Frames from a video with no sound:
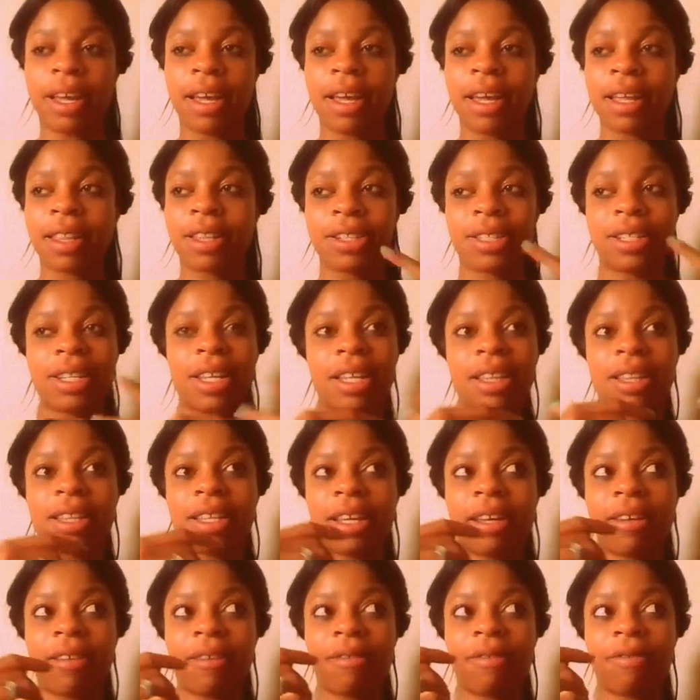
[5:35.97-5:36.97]
There's
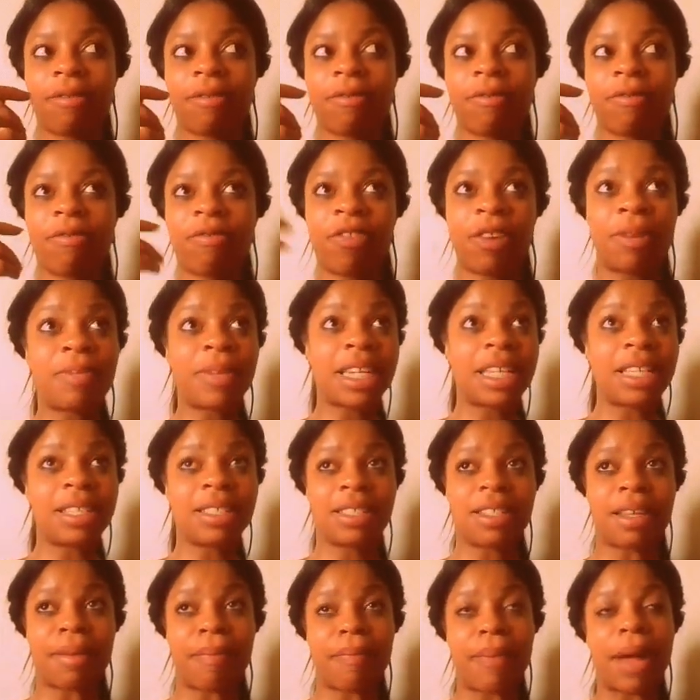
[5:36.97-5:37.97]
nothing
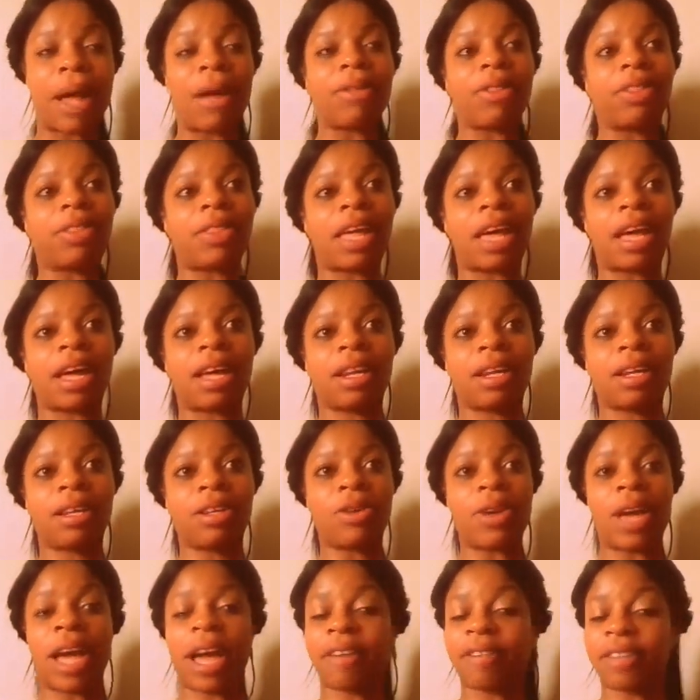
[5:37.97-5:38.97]
feminist about that.
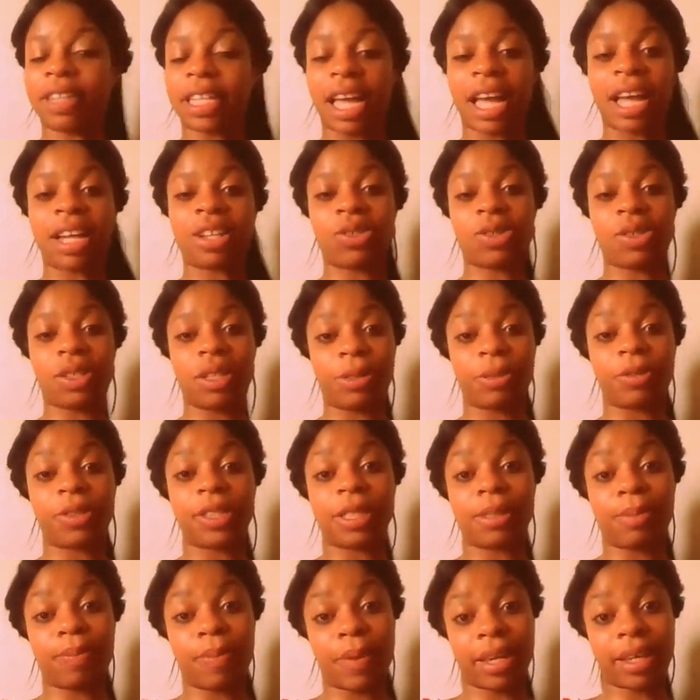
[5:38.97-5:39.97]
You have to actually
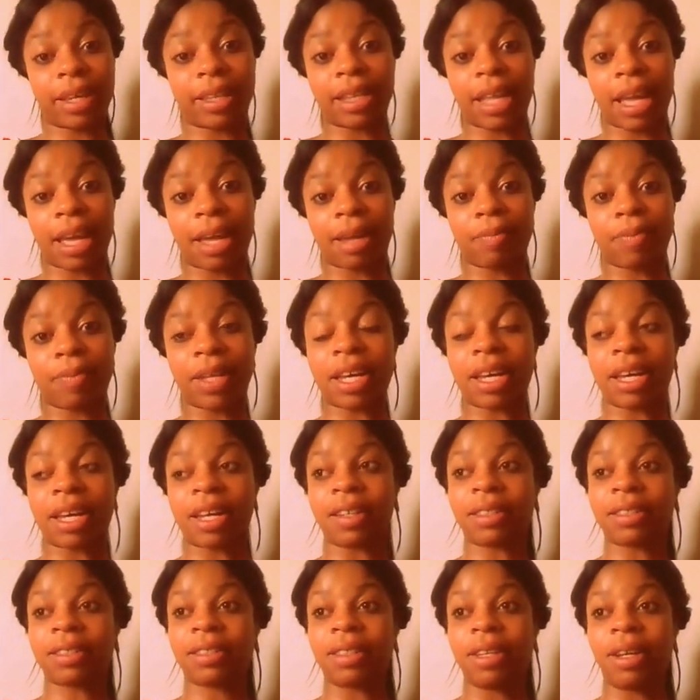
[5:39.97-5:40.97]
respect that,
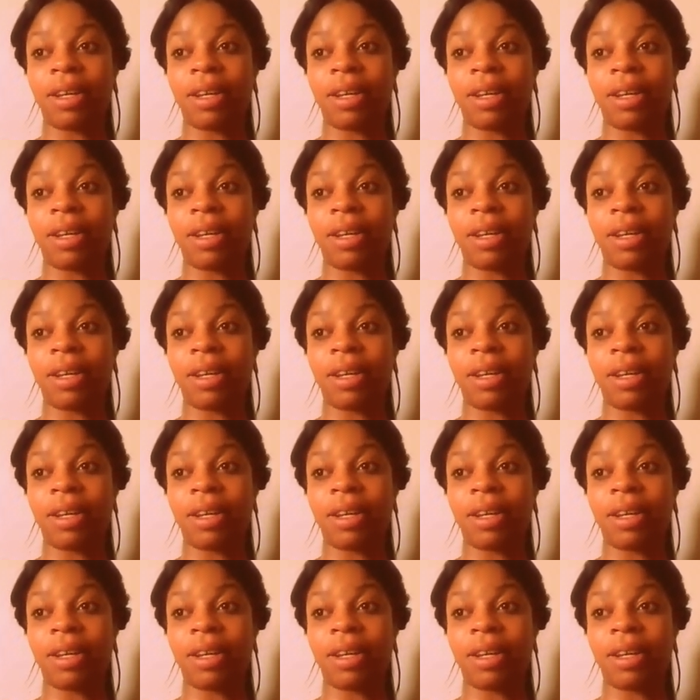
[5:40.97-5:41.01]
because